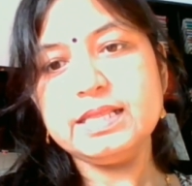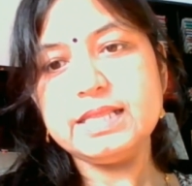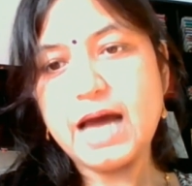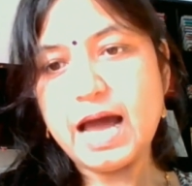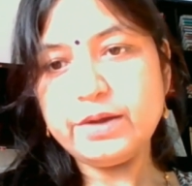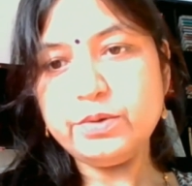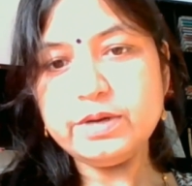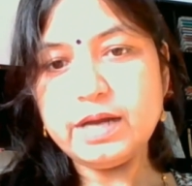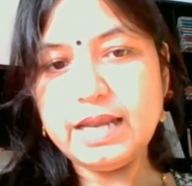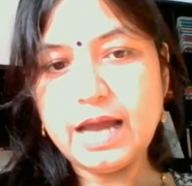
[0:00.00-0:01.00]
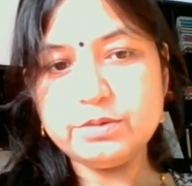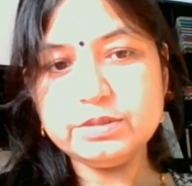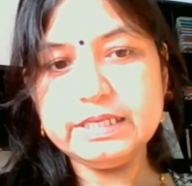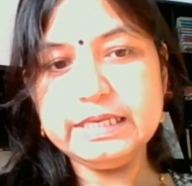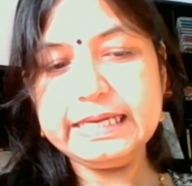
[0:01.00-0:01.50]
the High Court
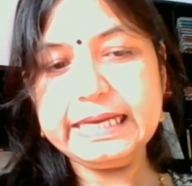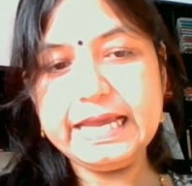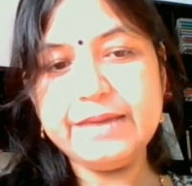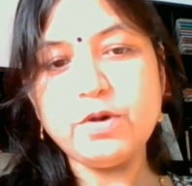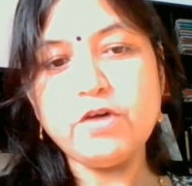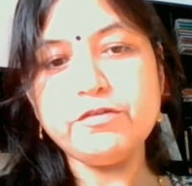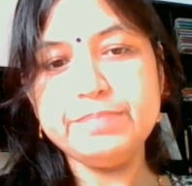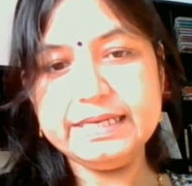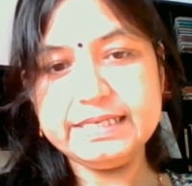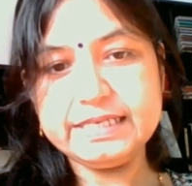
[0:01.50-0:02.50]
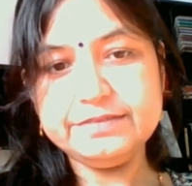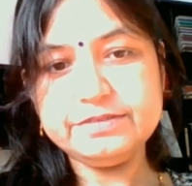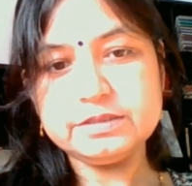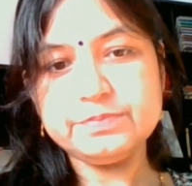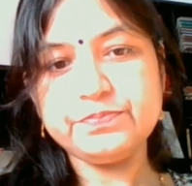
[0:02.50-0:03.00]
allowed the claim of
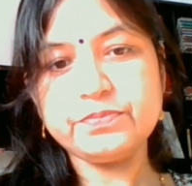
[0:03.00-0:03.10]
plaintiffs